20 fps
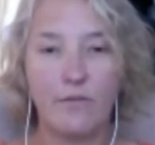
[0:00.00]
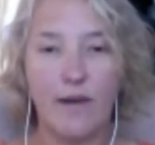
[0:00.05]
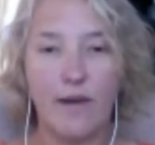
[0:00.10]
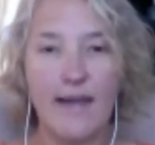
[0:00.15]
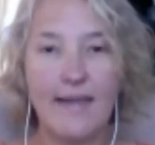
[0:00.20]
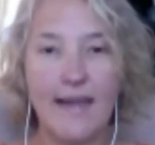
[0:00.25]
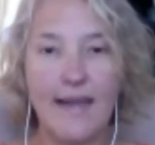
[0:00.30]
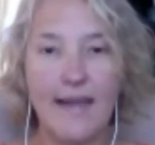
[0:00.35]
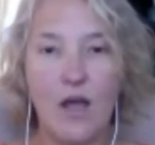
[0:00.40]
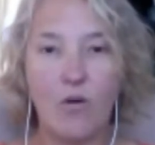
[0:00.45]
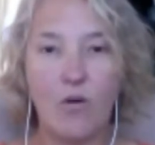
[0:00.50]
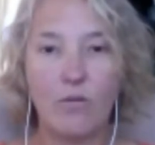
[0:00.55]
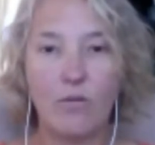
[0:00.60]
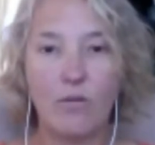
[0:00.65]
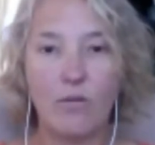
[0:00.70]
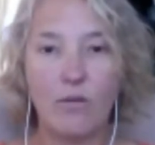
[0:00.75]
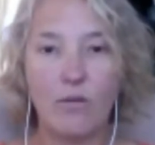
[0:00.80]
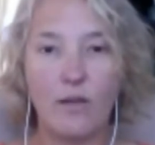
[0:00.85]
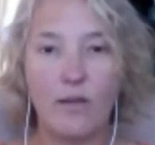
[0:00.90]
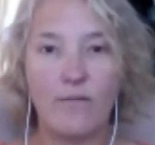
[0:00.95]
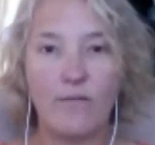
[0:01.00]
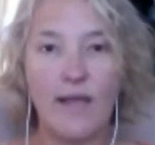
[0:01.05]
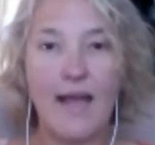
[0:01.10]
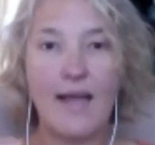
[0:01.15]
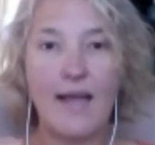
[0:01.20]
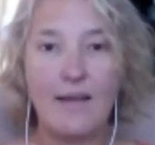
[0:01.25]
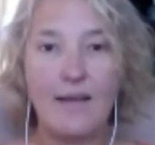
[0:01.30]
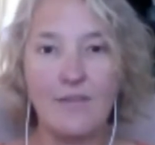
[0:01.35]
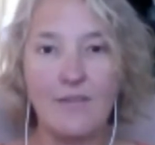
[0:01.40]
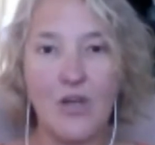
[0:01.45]
right now, and
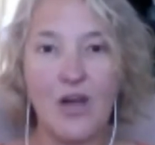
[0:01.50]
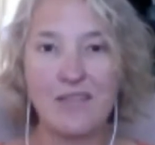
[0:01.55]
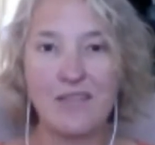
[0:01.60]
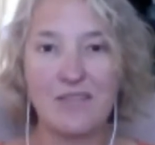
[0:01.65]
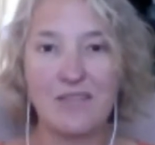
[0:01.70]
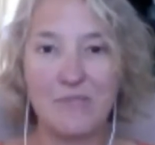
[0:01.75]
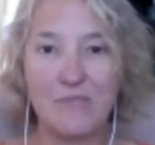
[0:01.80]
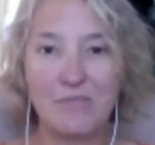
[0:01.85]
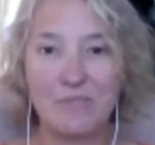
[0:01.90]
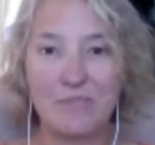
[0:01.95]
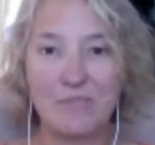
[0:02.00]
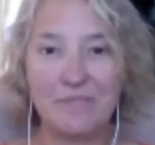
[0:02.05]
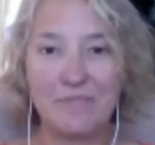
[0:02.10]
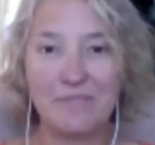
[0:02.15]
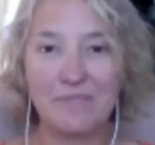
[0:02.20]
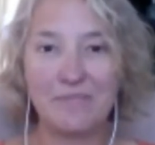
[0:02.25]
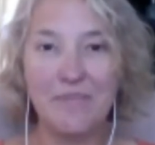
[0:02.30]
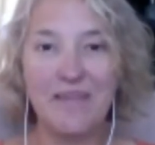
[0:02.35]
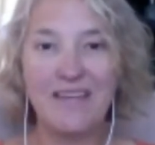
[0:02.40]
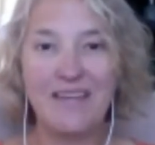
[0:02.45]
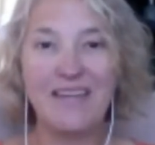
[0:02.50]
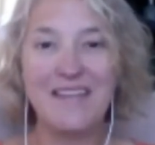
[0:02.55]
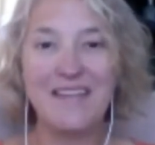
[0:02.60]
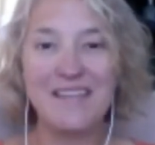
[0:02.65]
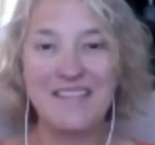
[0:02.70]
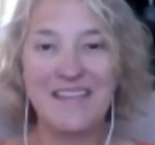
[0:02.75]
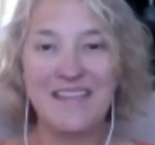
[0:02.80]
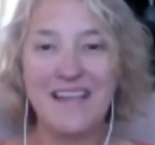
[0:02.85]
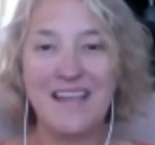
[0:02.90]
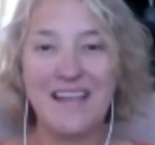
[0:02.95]
that is awesome,
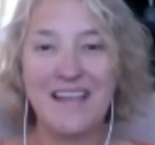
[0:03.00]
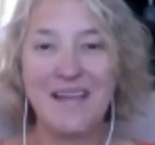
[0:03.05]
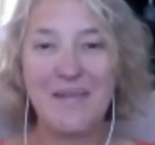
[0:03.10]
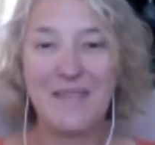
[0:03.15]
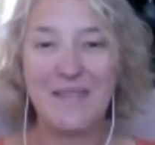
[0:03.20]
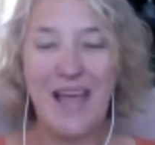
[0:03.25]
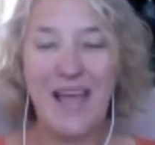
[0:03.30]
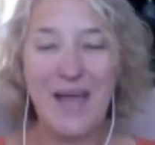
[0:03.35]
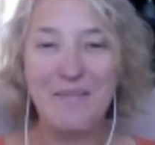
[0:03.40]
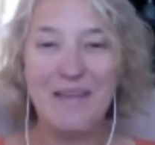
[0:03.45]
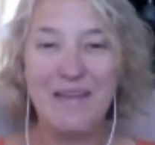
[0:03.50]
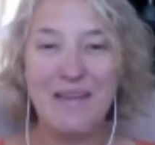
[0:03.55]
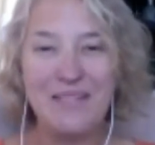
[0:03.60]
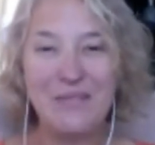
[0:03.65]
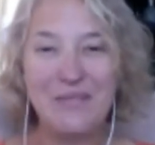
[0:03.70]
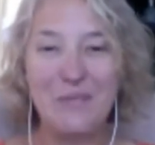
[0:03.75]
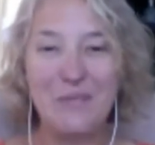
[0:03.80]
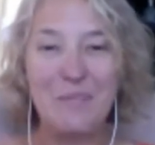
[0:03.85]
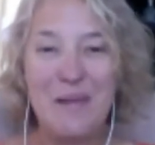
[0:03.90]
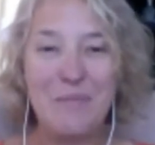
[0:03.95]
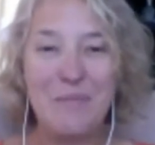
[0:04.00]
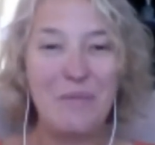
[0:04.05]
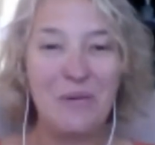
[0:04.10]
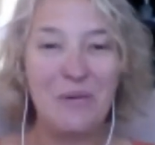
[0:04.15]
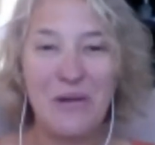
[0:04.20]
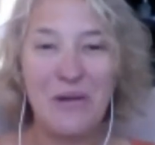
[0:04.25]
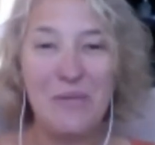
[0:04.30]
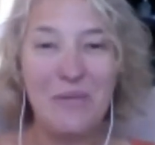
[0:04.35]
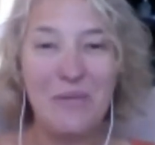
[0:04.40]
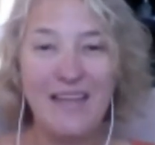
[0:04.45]
because that means when
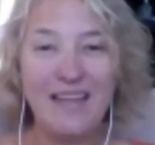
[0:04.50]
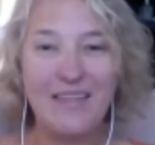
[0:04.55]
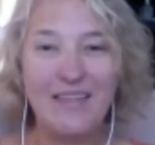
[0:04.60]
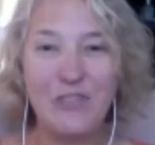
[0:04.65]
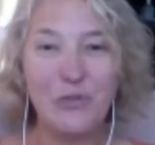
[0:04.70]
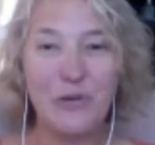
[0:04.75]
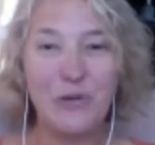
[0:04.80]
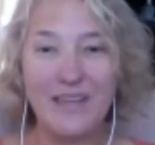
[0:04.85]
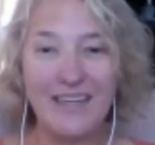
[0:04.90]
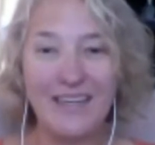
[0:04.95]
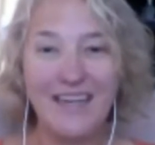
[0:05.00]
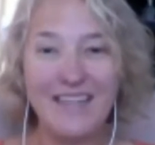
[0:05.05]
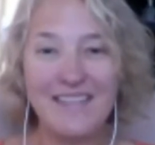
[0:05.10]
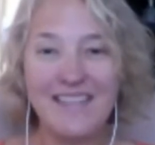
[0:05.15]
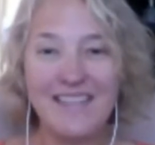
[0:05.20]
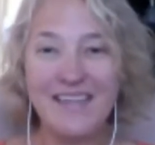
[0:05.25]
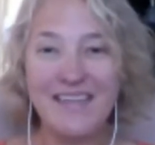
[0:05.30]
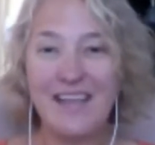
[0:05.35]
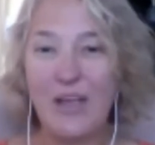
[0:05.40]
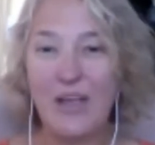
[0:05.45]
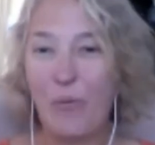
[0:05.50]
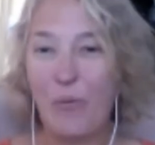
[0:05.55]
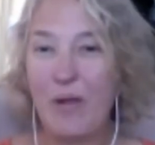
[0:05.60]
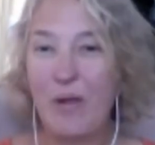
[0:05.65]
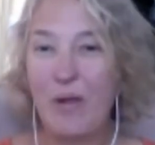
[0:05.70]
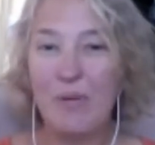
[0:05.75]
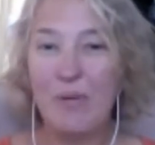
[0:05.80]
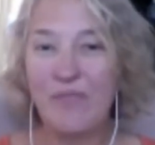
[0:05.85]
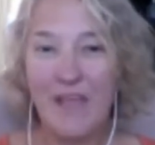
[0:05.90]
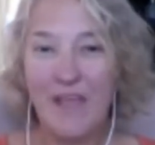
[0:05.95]
people come in and join us,
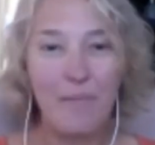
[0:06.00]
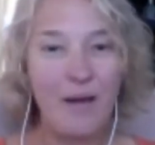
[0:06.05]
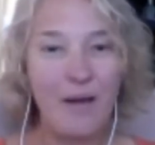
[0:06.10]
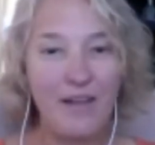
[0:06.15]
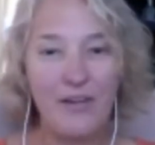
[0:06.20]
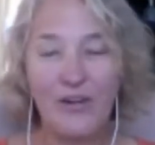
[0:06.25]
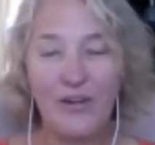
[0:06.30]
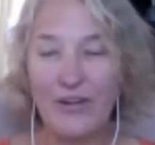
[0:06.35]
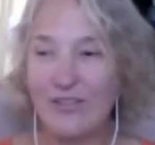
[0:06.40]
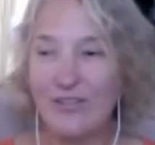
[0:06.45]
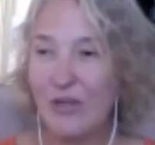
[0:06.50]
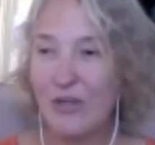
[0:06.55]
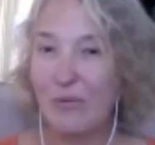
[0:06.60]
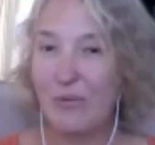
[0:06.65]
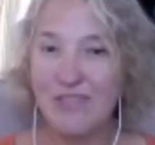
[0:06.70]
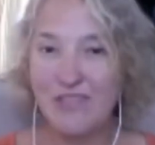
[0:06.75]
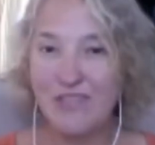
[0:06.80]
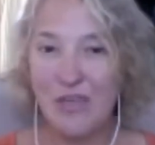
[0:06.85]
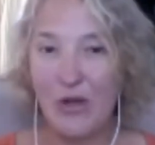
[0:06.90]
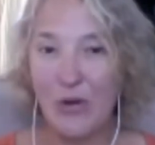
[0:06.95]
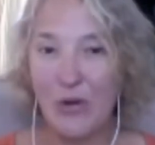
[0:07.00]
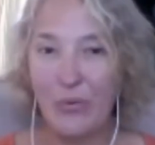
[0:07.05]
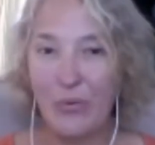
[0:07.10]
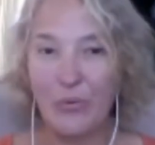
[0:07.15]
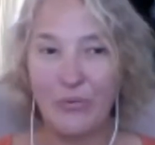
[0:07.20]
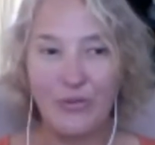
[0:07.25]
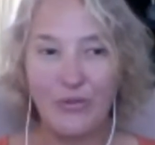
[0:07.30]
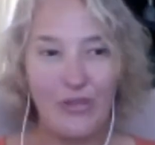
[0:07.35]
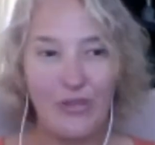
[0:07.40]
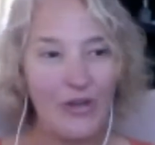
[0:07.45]
we put them under so-and-so,
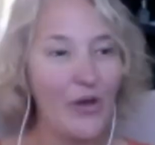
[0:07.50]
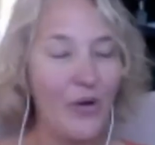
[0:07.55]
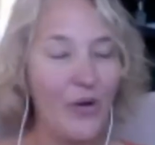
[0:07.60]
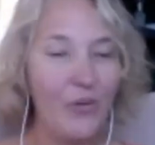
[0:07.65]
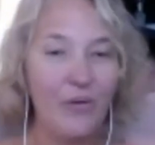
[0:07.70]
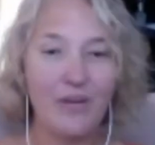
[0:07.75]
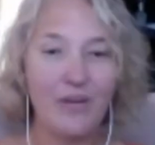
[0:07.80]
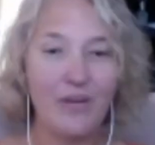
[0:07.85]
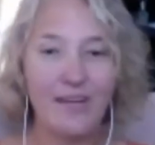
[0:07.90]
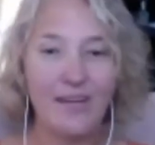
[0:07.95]
you know?